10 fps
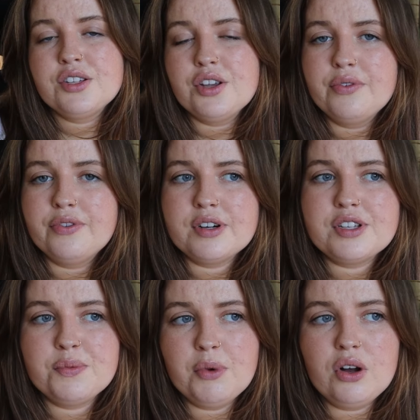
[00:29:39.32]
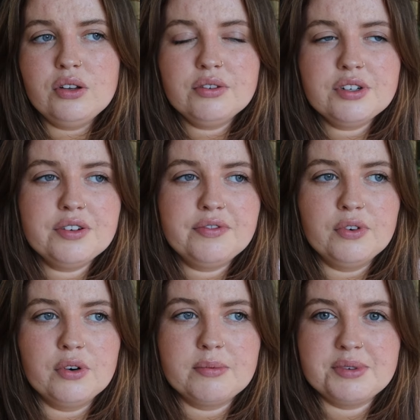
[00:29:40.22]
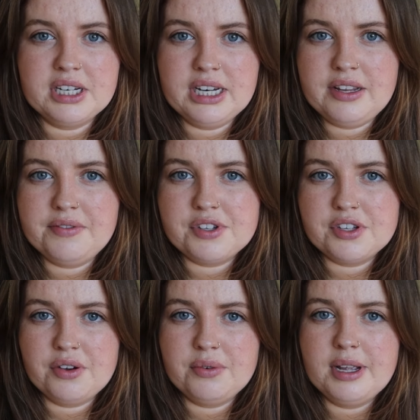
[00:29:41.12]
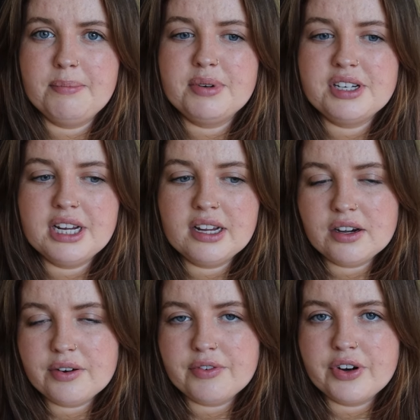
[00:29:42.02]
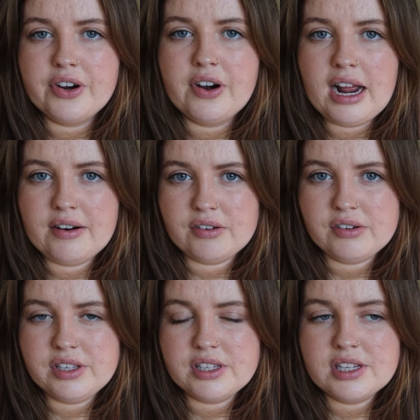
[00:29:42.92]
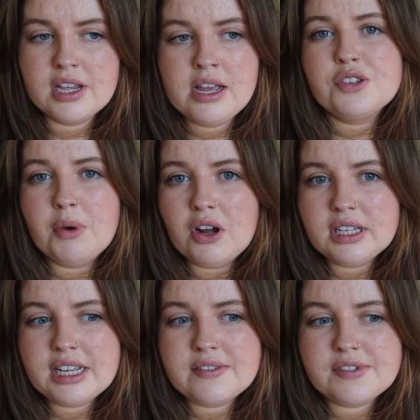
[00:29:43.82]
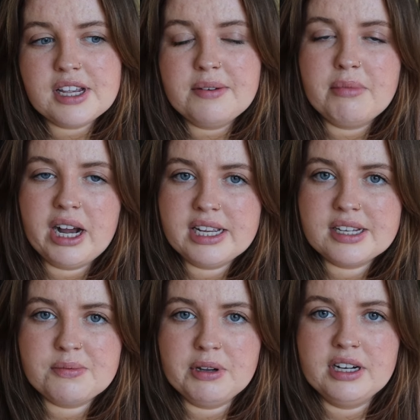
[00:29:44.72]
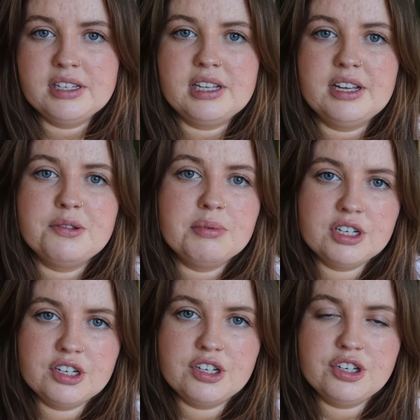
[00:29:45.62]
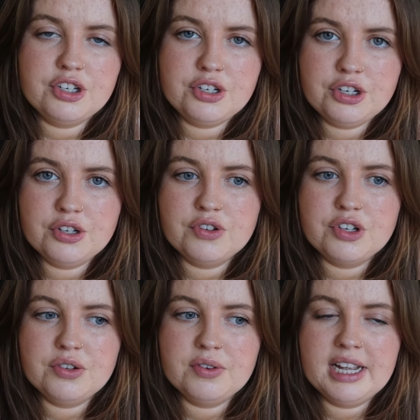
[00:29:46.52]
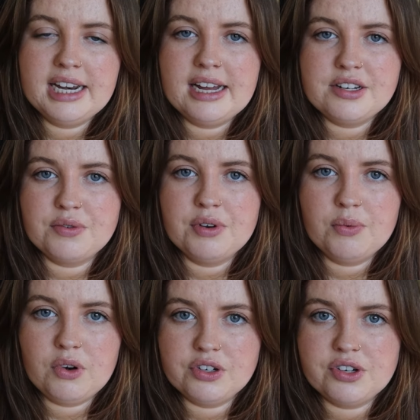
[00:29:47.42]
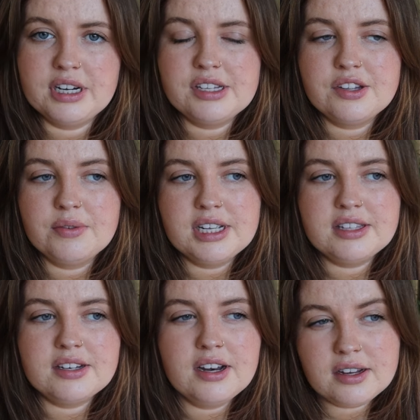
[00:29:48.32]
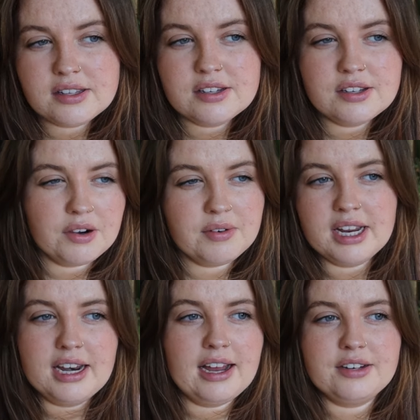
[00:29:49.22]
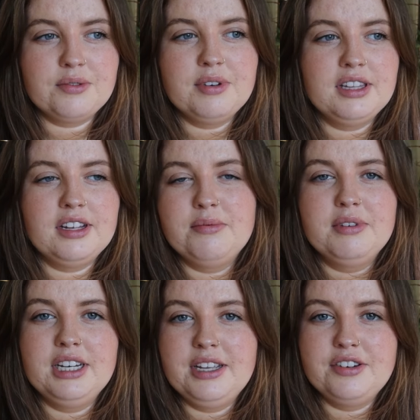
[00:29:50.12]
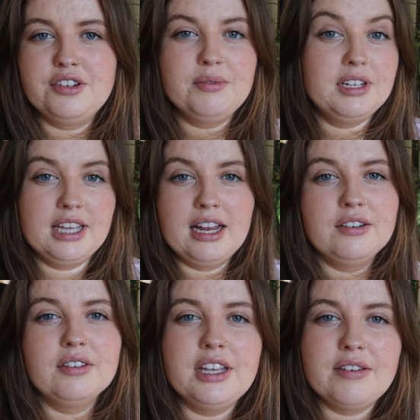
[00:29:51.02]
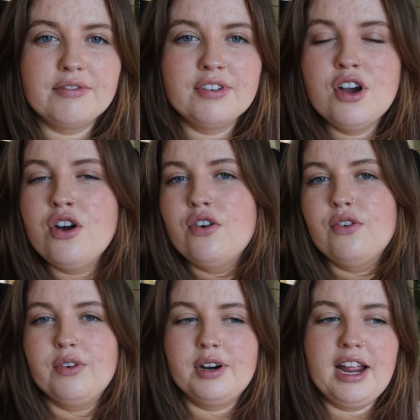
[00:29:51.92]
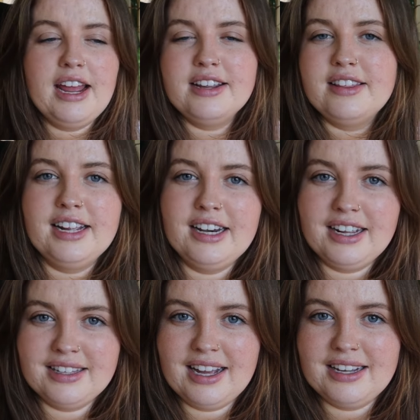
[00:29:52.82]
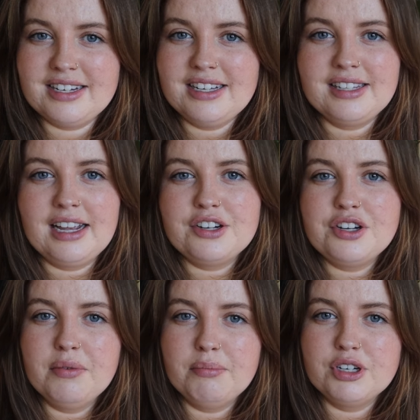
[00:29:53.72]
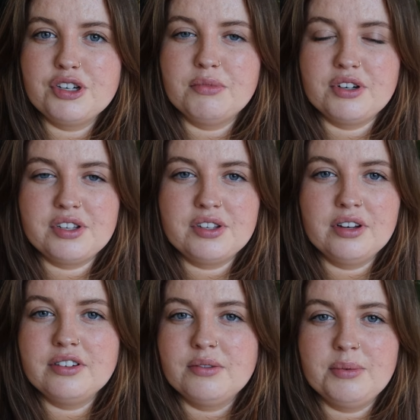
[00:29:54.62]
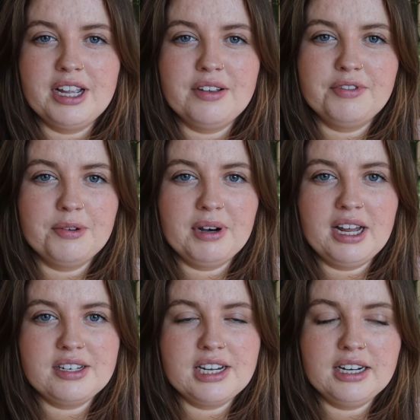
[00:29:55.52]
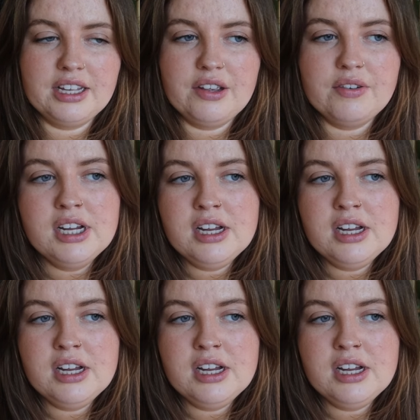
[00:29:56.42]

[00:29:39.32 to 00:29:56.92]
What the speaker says: So for small or deformed leaves, so in particular for your aroids, small leaves in my experience has been due to inadequate watering. So it's not so inadequate that it will lead to a yellow leaf or anything like that. It's actually a much more subtle way of your plant telling you.